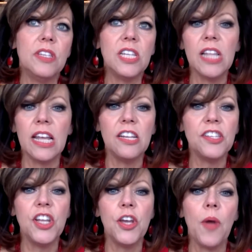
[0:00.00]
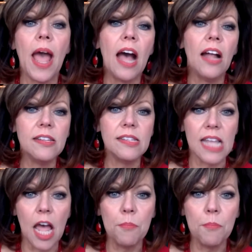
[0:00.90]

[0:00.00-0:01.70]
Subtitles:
let us know, how does that